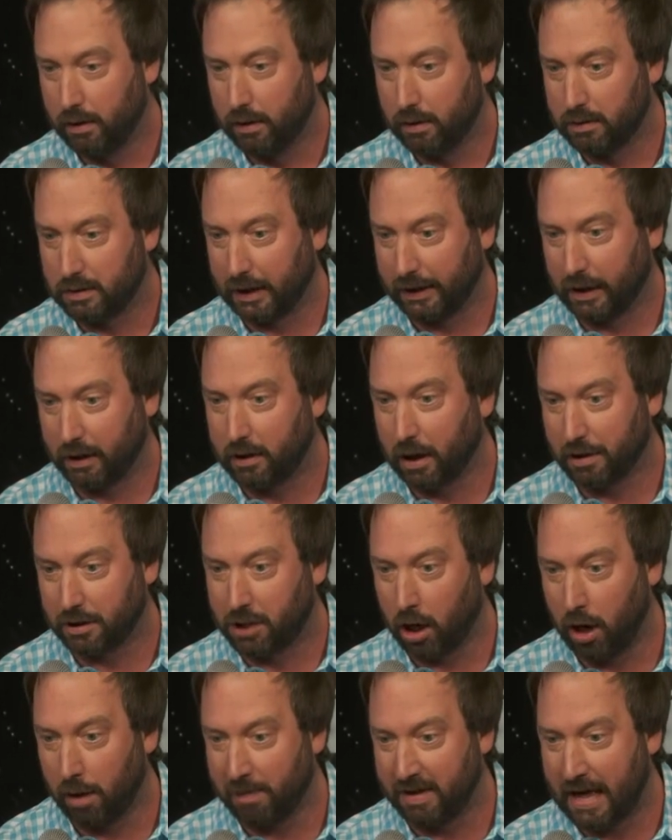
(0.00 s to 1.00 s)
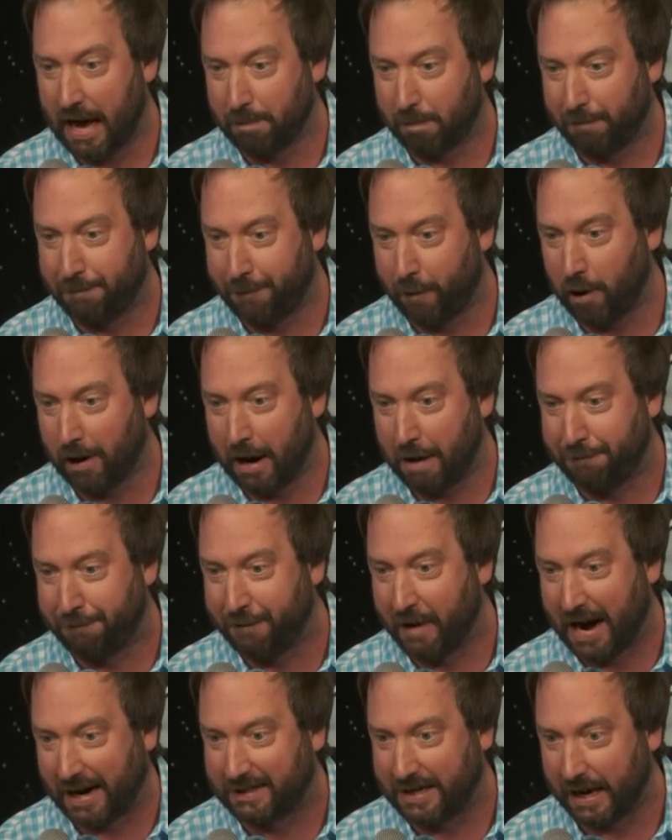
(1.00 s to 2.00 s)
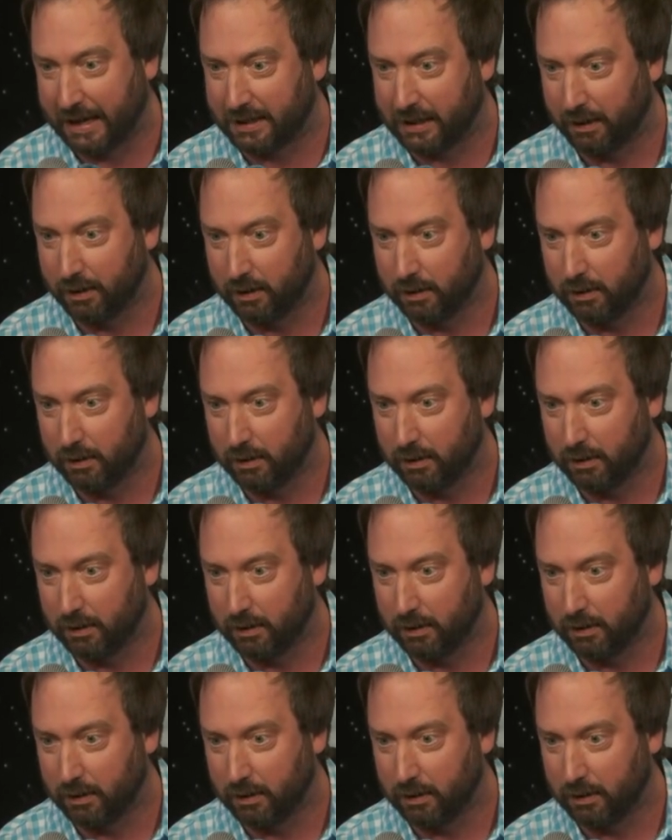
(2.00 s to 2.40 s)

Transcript: It's like, you could have told me that before I fucked it.